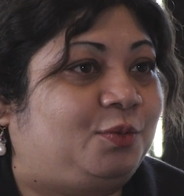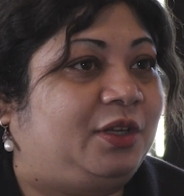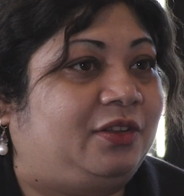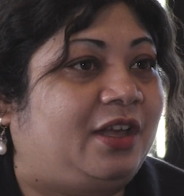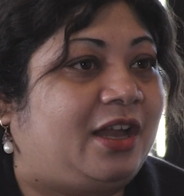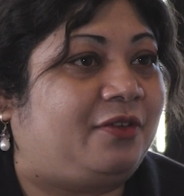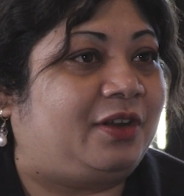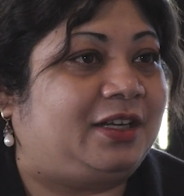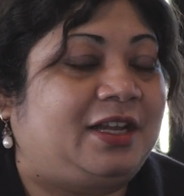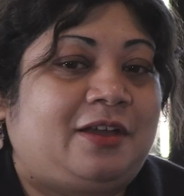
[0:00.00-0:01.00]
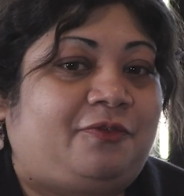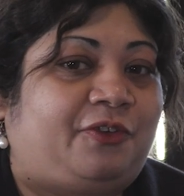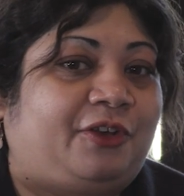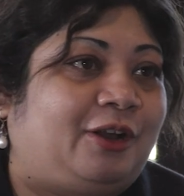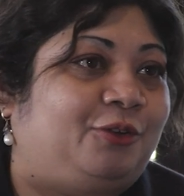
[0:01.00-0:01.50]
to be in there and
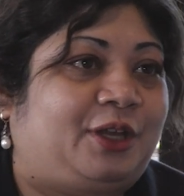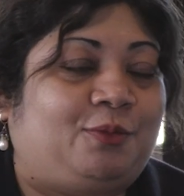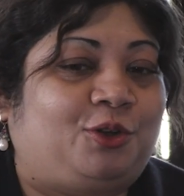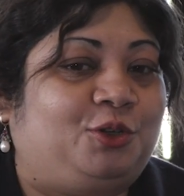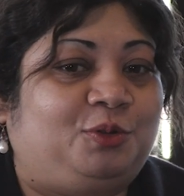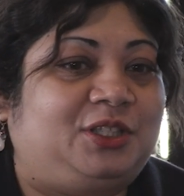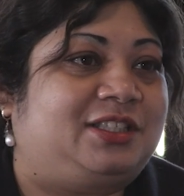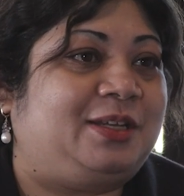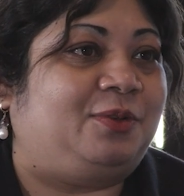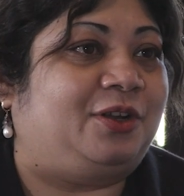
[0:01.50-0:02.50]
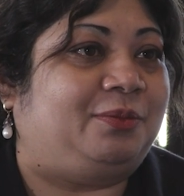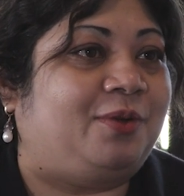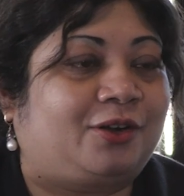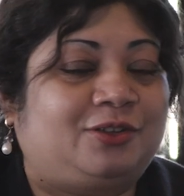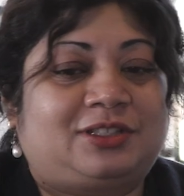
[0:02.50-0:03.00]
figure out okay what do you do with these deep learning
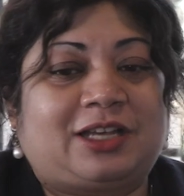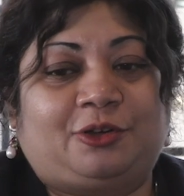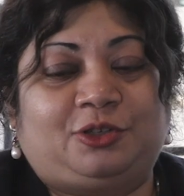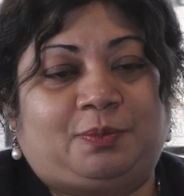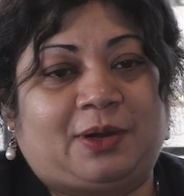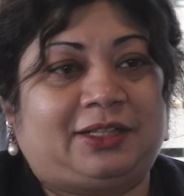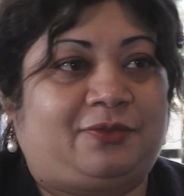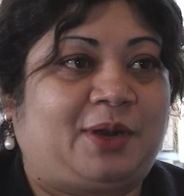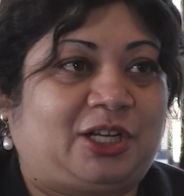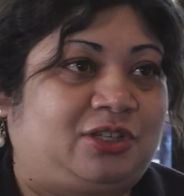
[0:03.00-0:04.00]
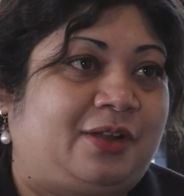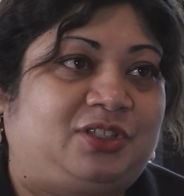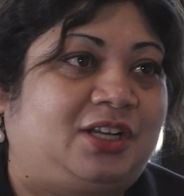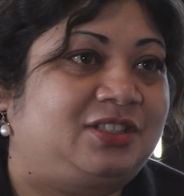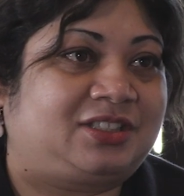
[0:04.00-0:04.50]
models how do you apply them for natural
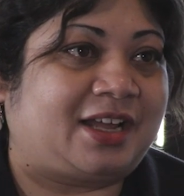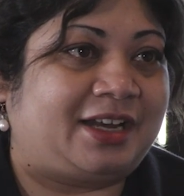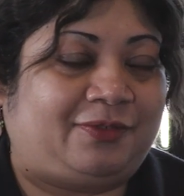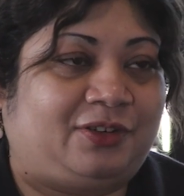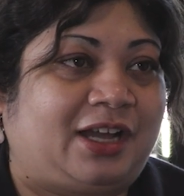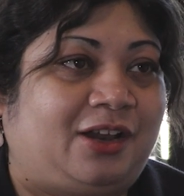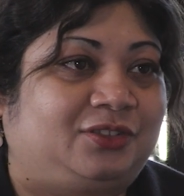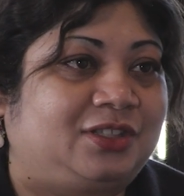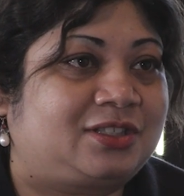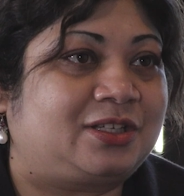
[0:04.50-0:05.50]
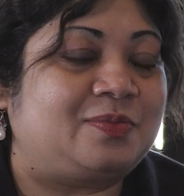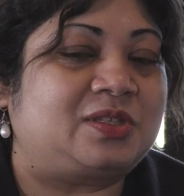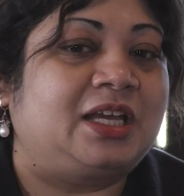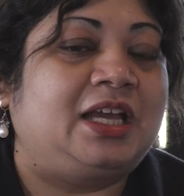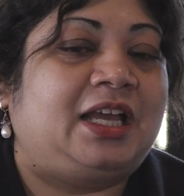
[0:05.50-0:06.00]
language understanding for dialogue
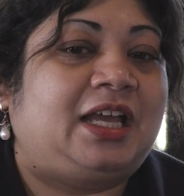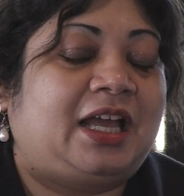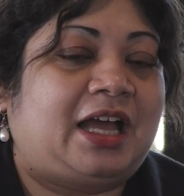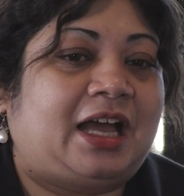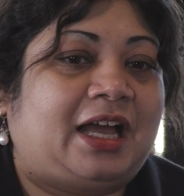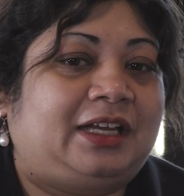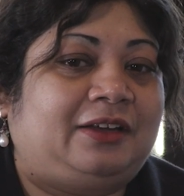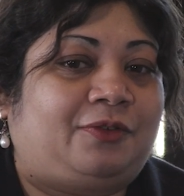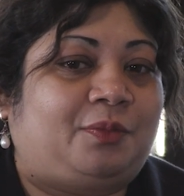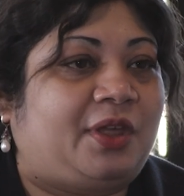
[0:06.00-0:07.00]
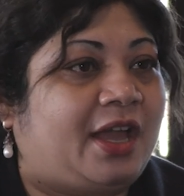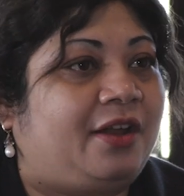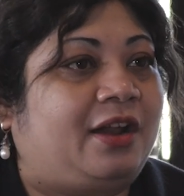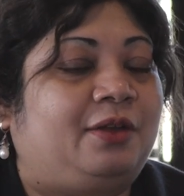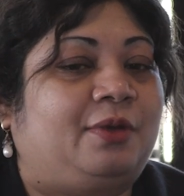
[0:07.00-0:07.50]
systems and from
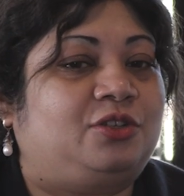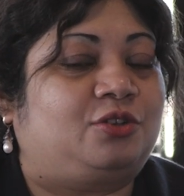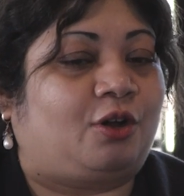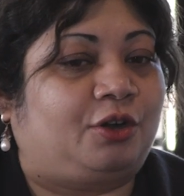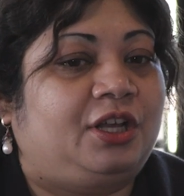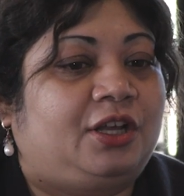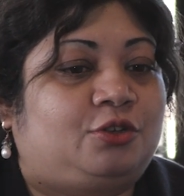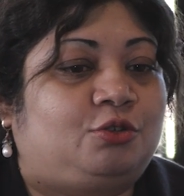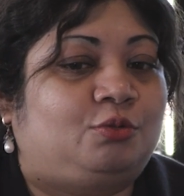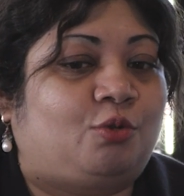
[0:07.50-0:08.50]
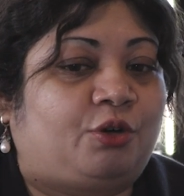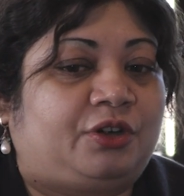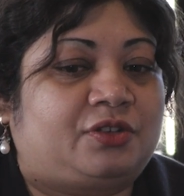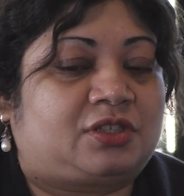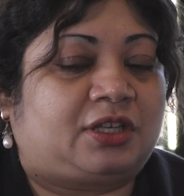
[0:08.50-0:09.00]
there I went on to do more
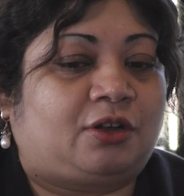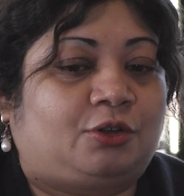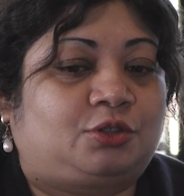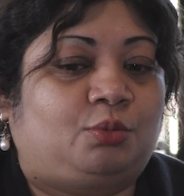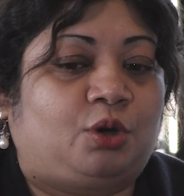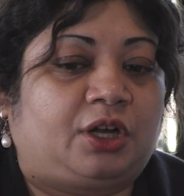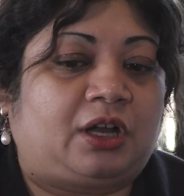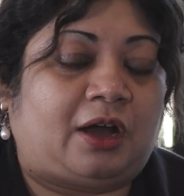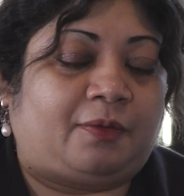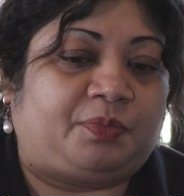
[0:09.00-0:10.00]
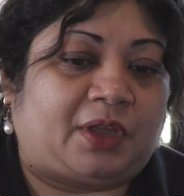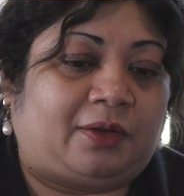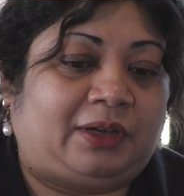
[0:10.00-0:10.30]
interesting also work up, uh, uh,